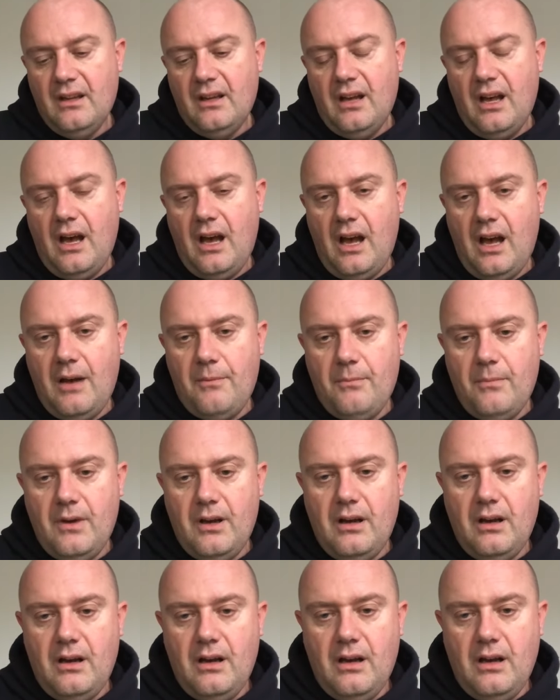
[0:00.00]

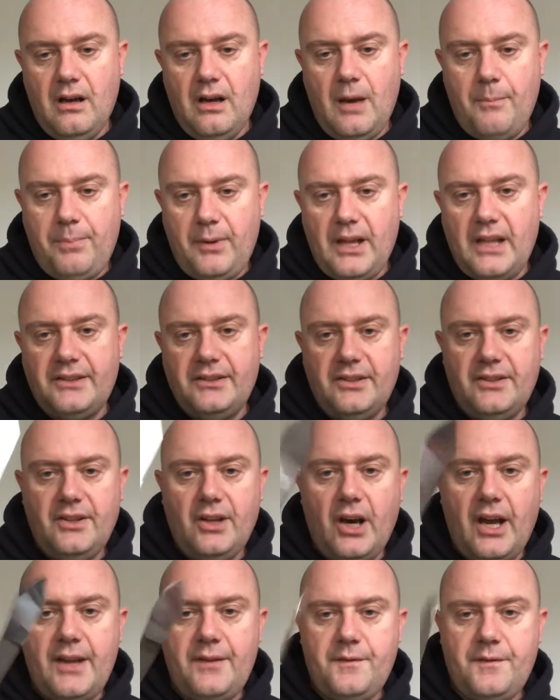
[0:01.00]
A blunt
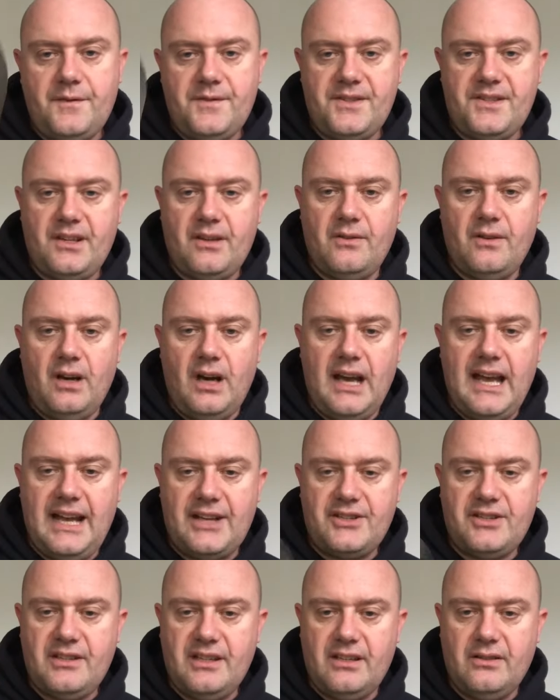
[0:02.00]
knife, so I
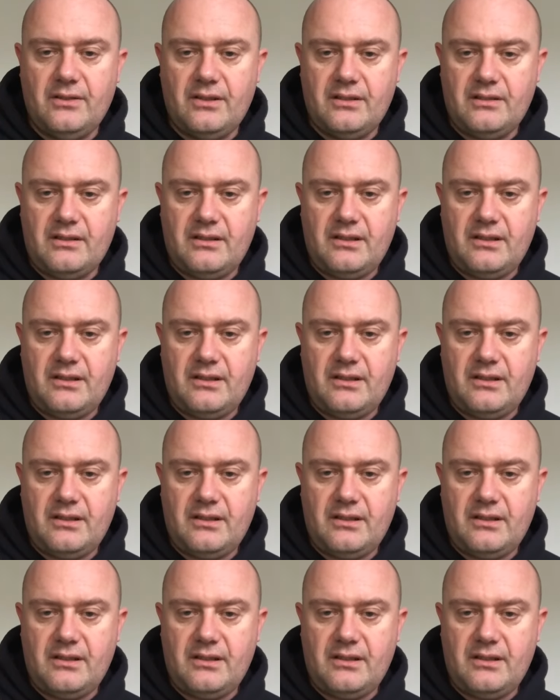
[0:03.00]
actually got a